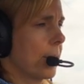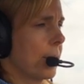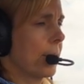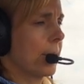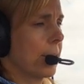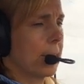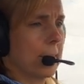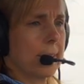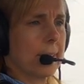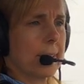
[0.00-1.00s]

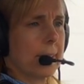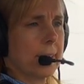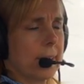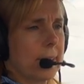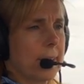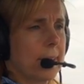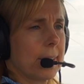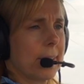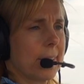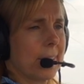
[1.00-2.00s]

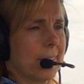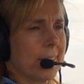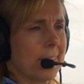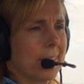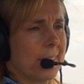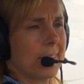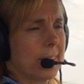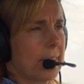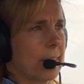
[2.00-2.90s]
(not speaking)